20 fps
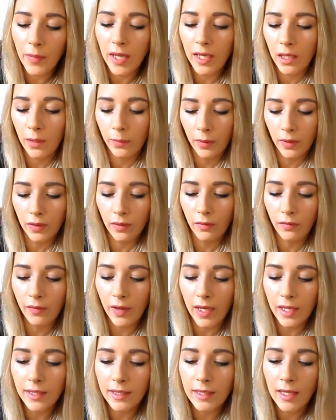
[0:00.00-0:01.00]
makeup on your
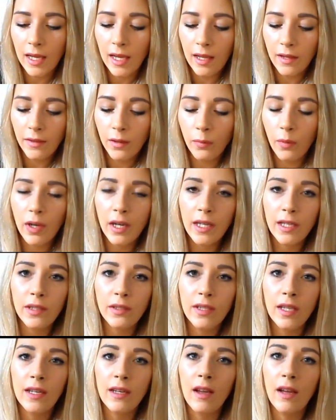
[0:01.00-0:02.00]
face. The one I
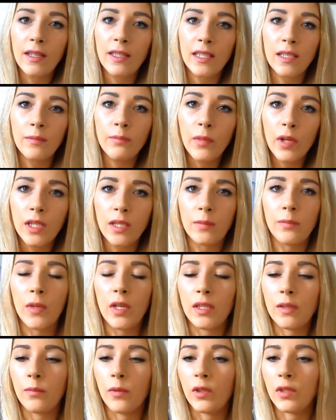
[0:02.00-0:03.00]
use at night is much
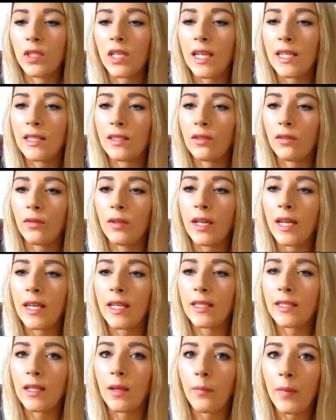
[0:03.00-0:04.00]
more gentle.
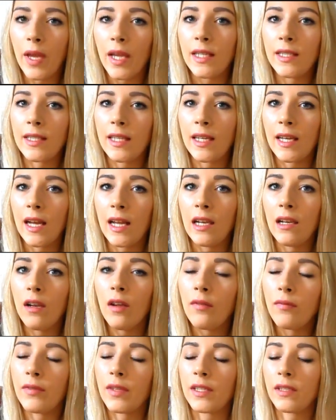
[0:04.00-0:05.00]
It's amazing. I
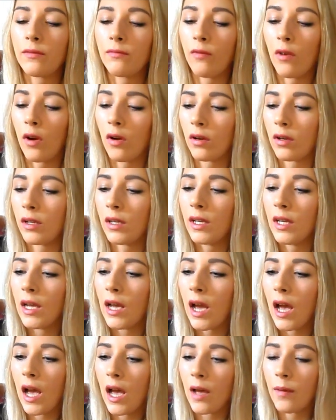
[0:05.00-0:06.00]
love this Roc
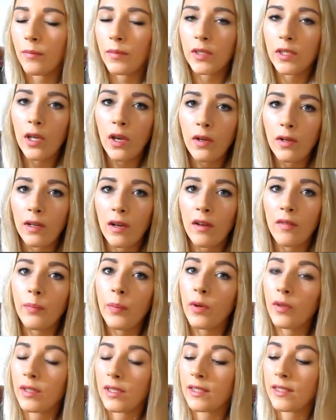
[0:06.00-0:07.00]
toner. I've
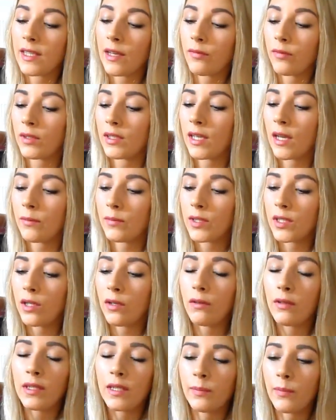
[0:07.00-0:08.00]
bought this several times
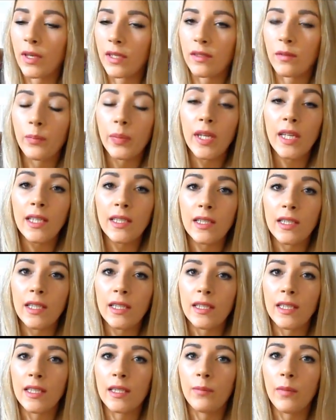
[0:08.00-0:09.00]
too. It smells of
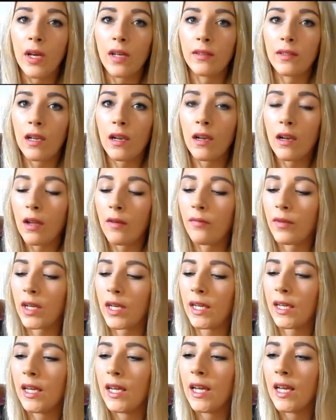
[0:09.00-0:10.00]
peaches, it smells
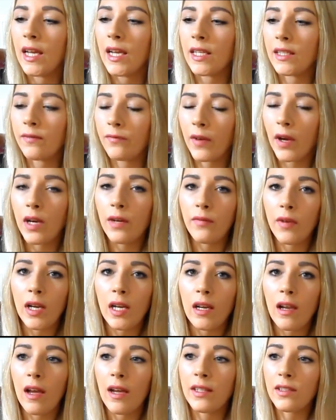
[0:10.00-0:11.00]
lovely. It's very,
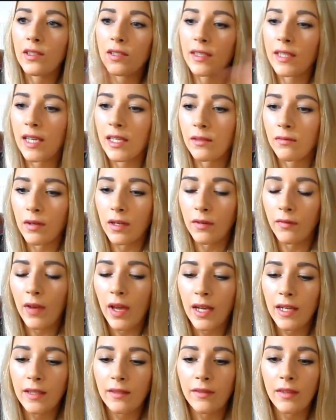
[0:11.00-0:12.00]
very light, just gets rid of
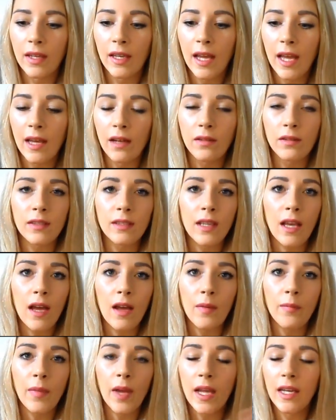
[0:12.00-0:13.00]
anything else,
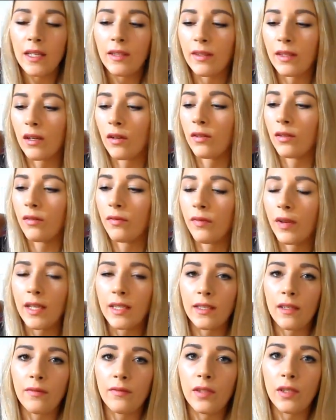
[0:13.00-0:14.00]
anything on your
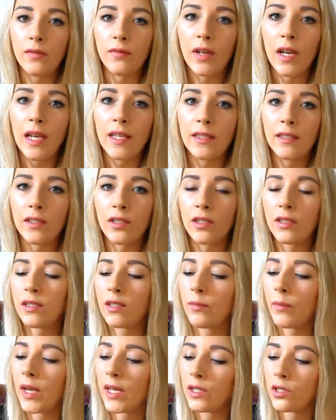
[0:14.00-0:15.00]
face after you've cleansed, just
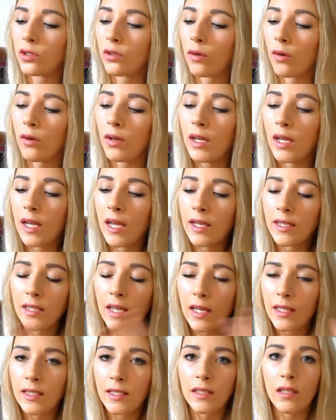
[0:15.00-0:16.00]
to make sure.
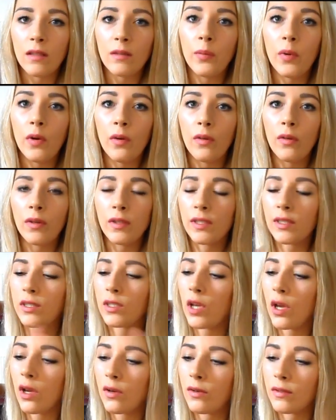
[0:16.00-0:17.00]
Tightens up the pores,
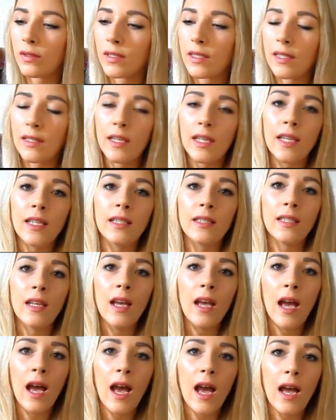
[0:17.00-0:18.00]
tones and things,
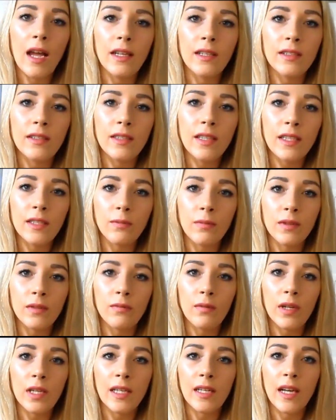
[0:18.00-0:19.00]
and this
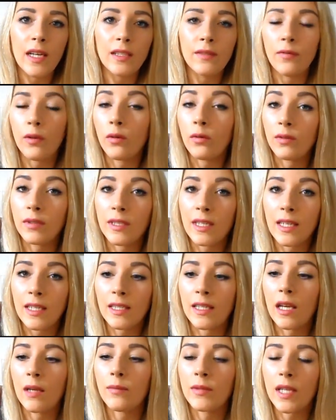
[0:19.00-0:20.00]
one's really nice for all
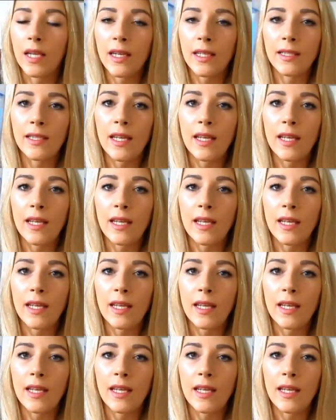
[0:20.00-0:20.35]
skin types, like